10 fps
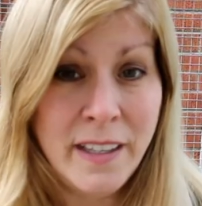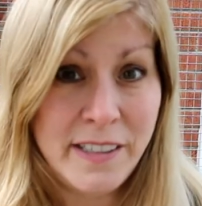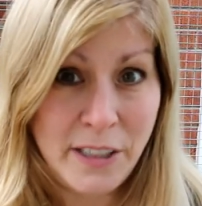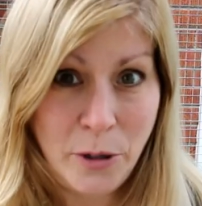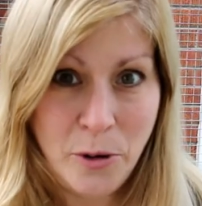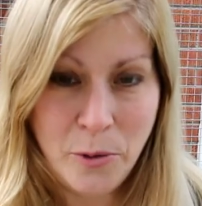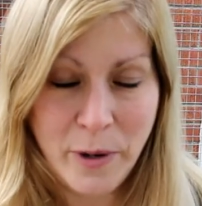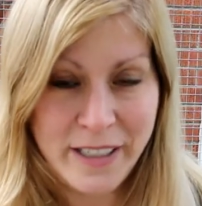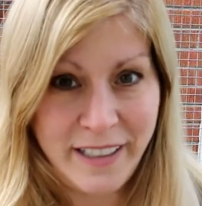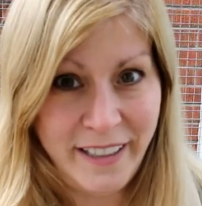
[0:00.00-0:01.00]
So
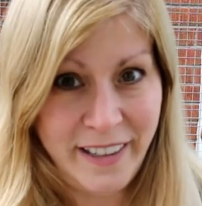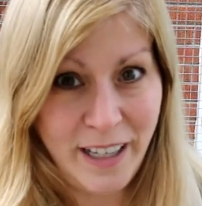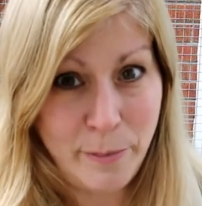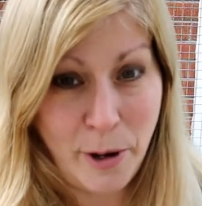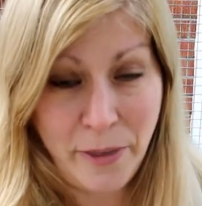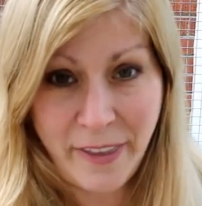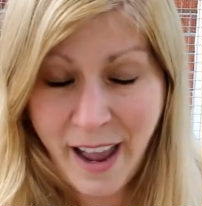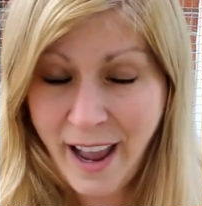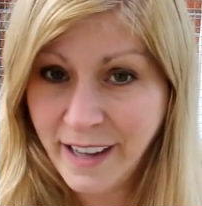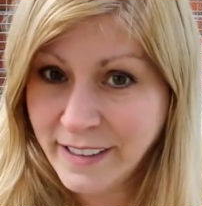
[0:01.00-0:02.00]
what did you think about
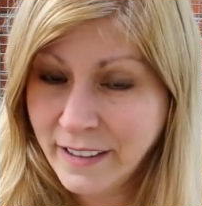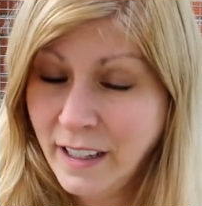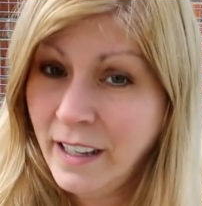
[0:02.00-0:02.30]
that?